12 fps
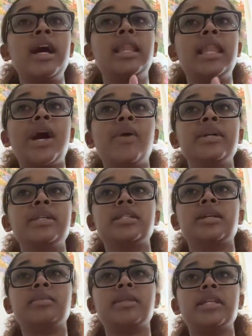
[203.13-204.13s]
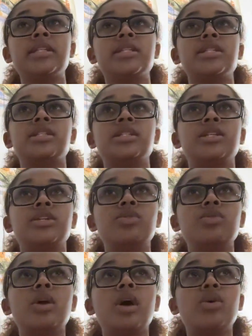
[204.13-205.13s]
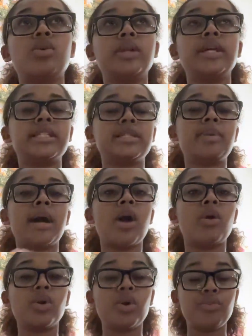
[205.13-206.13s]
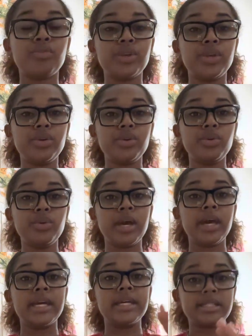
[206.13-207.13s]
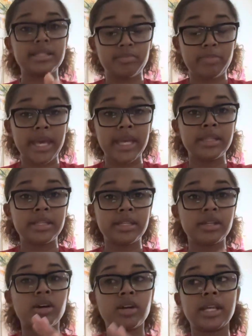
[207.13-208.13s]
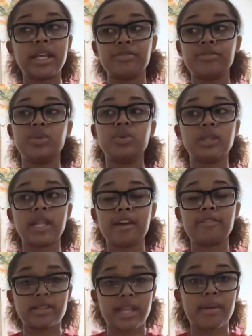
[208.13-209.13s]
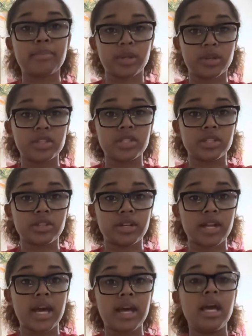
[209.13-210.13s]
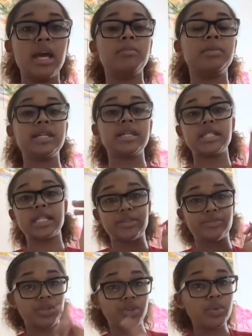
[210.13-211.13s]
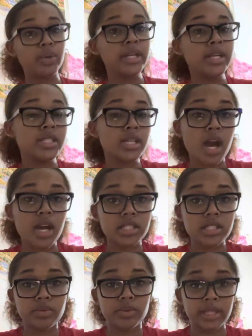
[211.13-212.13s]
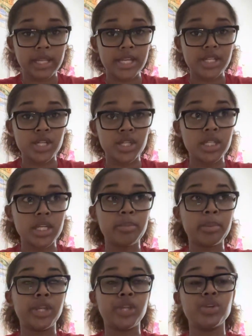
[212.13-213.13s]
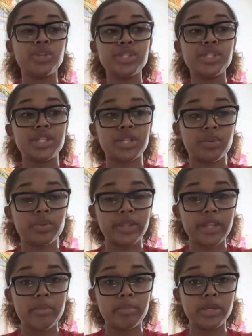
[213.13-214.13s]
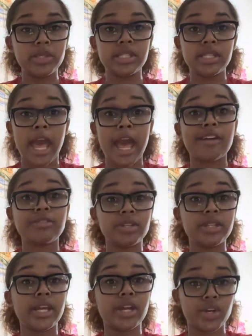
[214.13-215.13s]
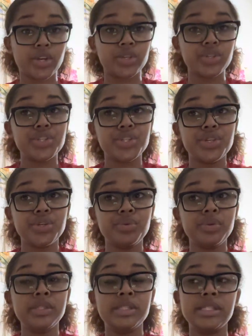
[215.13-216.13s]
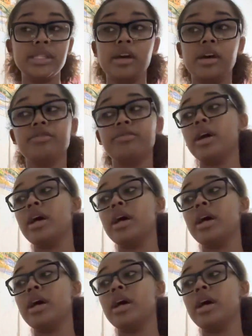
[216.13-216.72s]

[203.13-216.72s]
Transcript: allowing something to still hold its power over you is dependent on if you left that person or not. Because if you are in a toxic relationship and you're still with that person after they hurt you and stuff,